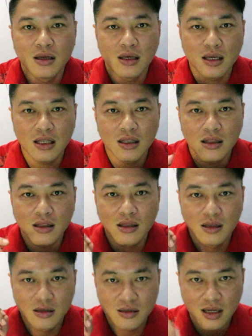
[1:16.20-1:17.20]
in
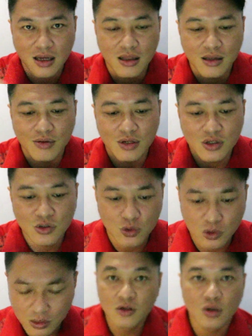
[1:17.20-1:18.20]
secondary
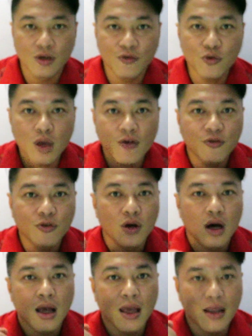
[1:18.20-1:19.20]
school. So if you have
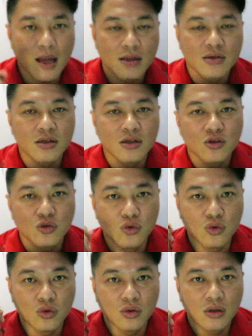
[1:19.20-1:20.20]
an answer
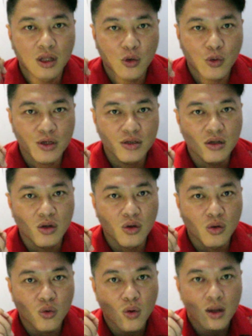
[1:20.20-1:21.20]
to the question,
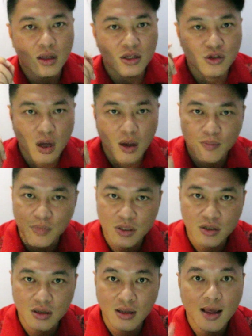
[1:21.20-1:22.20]
what is your
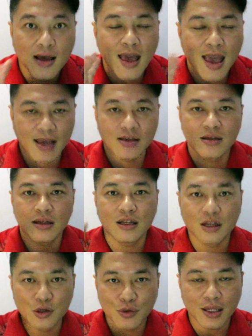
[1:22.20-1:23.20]
ambition?
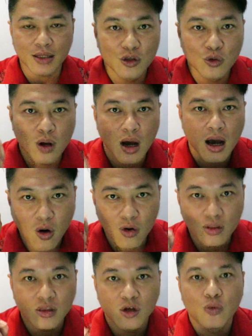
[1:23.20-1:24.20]
Excellent, great, you are
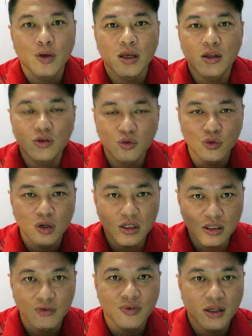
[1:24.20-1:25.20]
on the way to
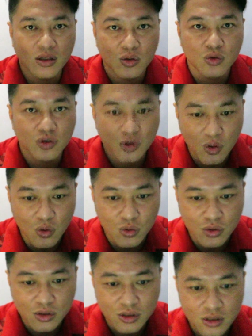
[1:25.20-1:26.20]
achieving those
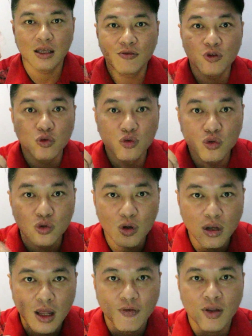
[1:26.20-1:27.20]
goals. If you do
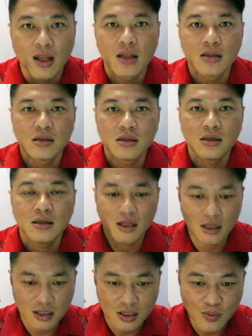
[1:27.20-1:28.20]
not have an answer,
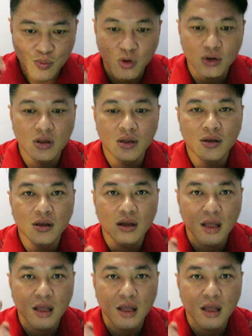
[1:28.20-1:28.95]
it is important